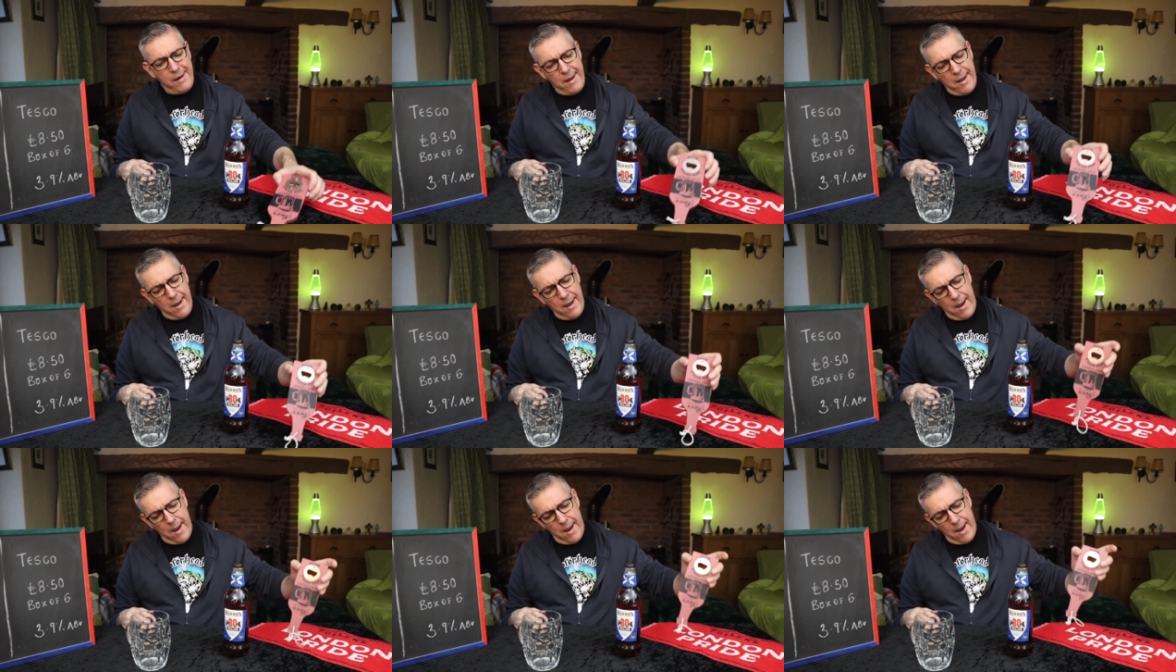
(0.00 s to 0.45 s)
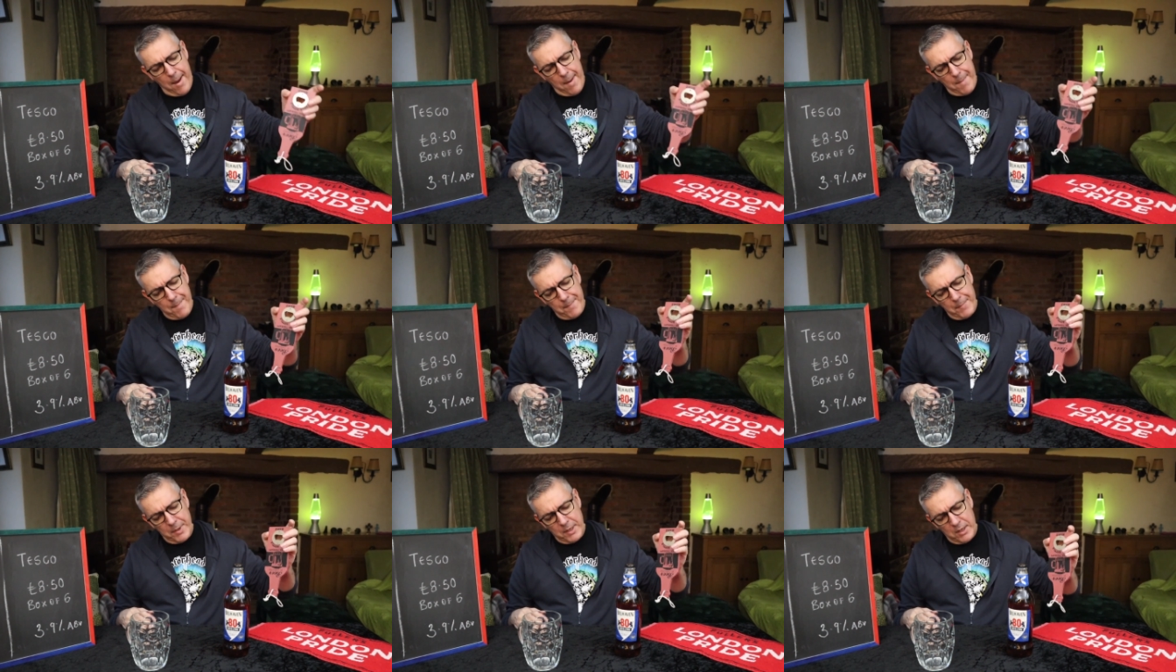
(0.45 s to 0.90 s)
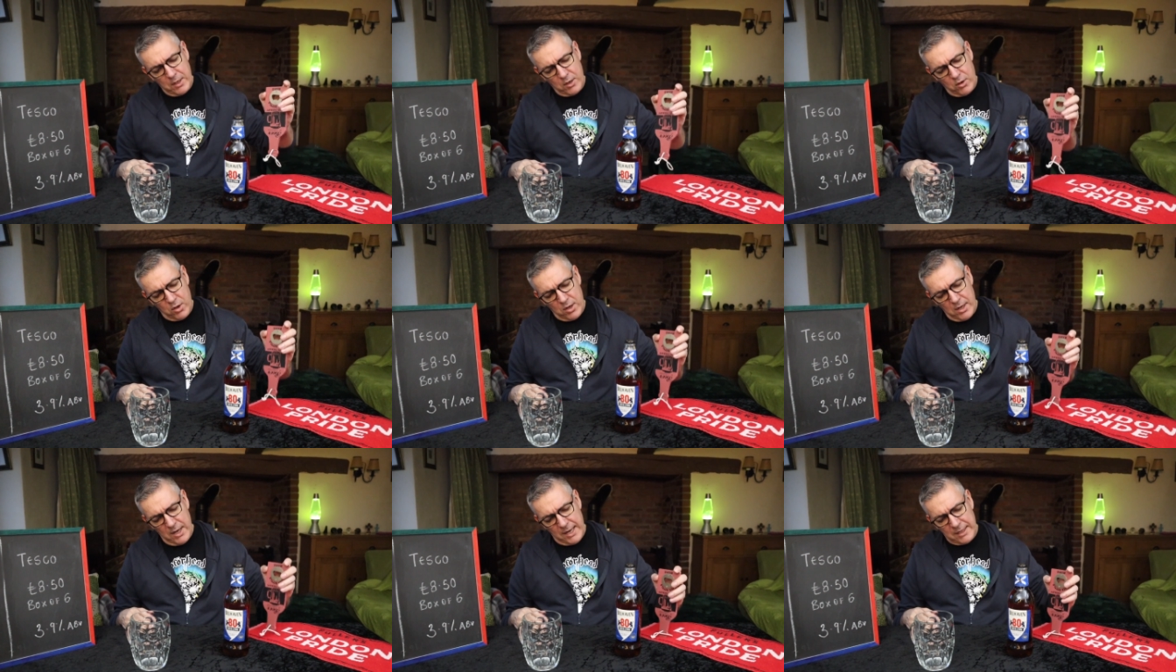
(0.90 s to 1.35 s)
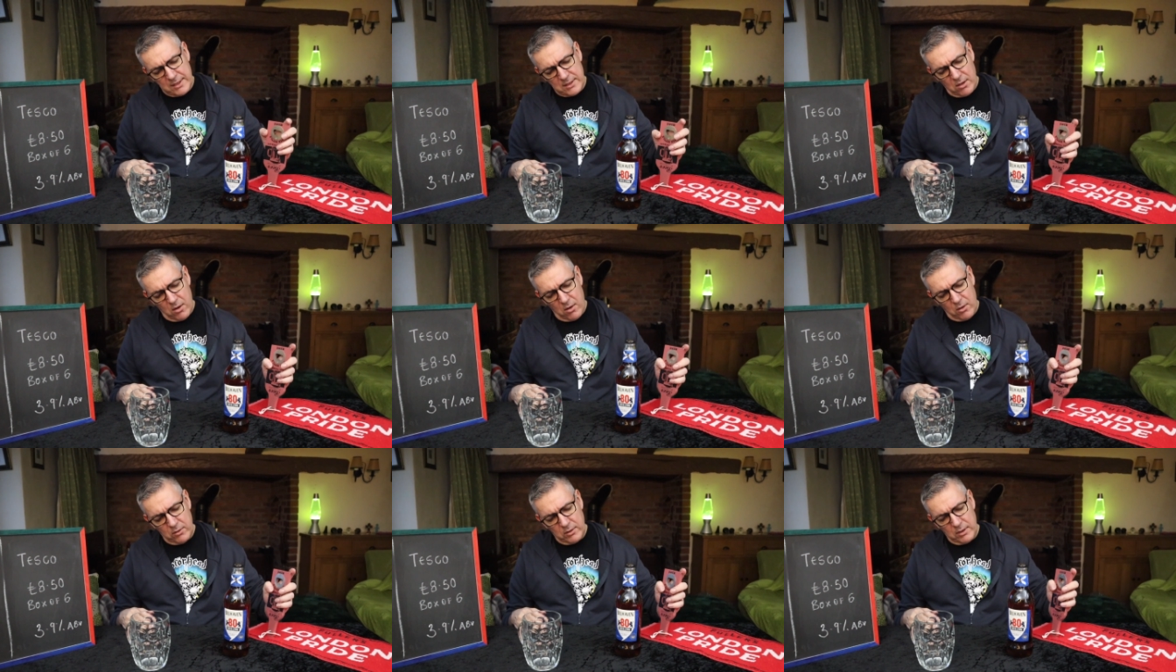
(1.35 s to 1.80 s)
It's
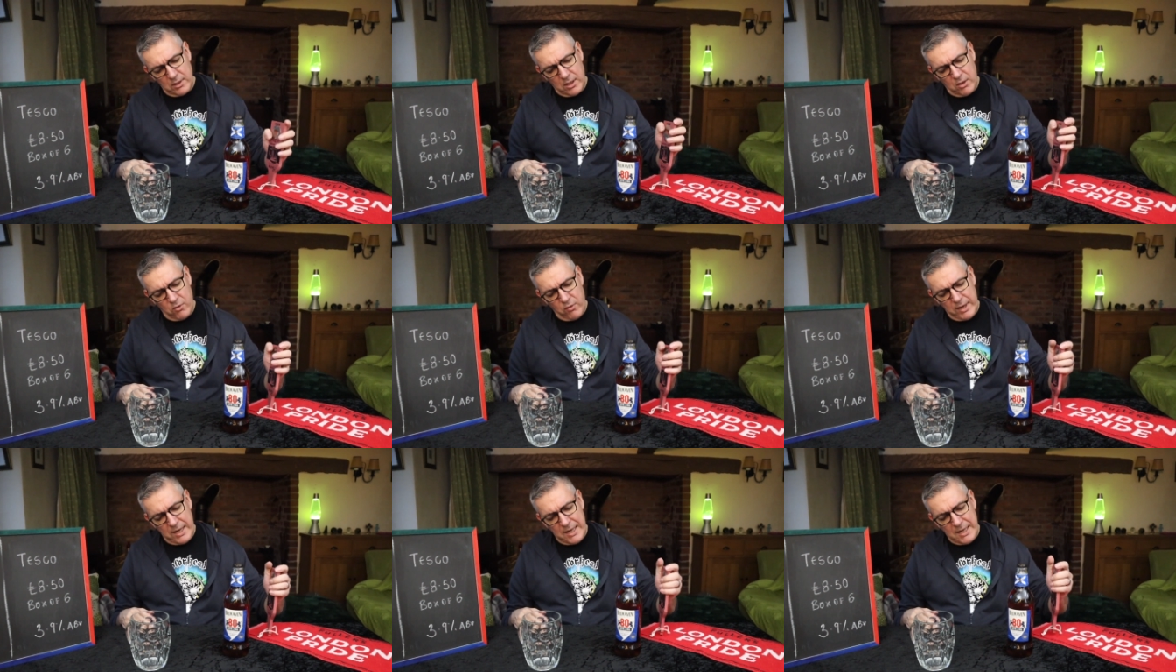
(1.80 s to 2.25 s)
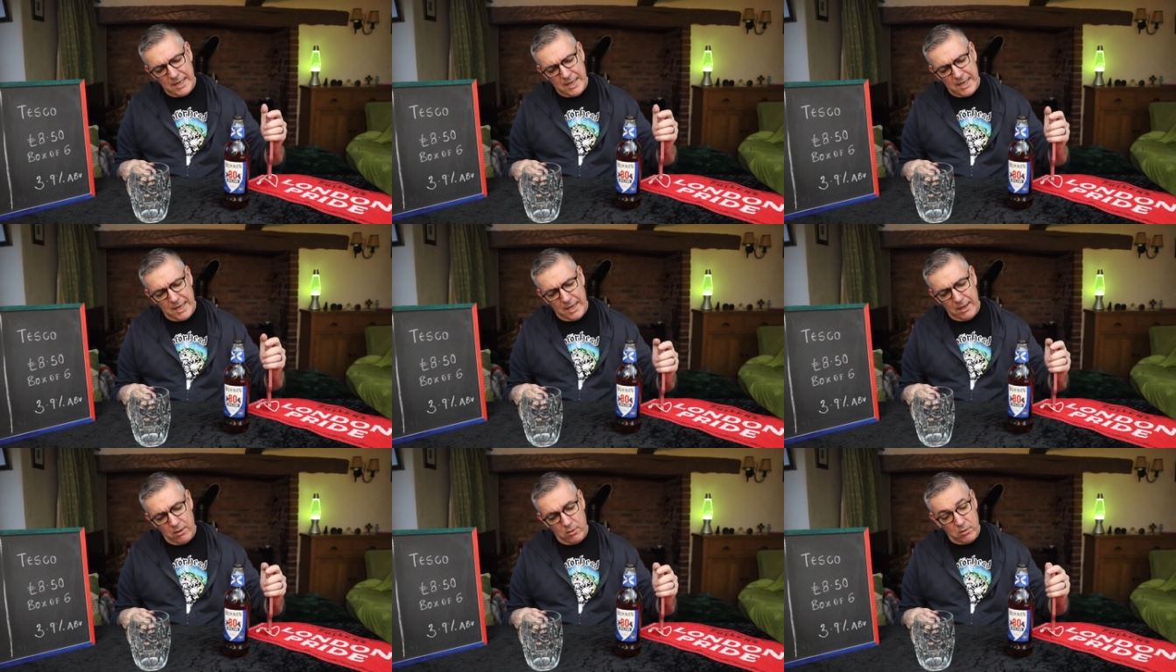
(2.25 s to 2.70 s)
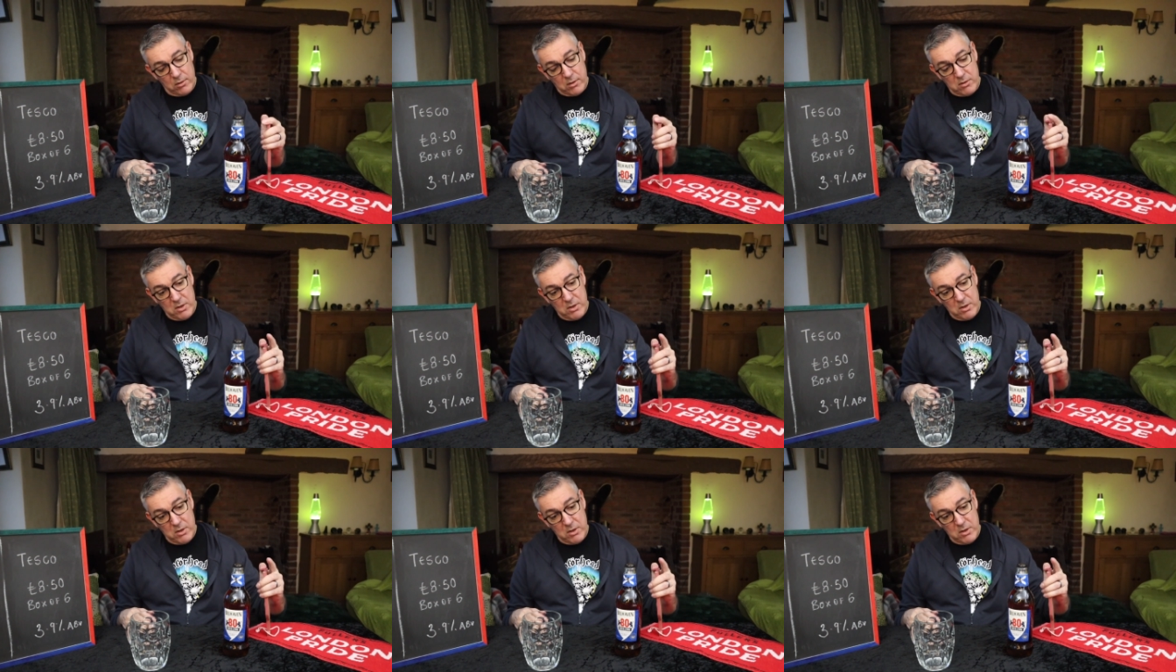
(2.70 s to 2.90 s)
on the Green King or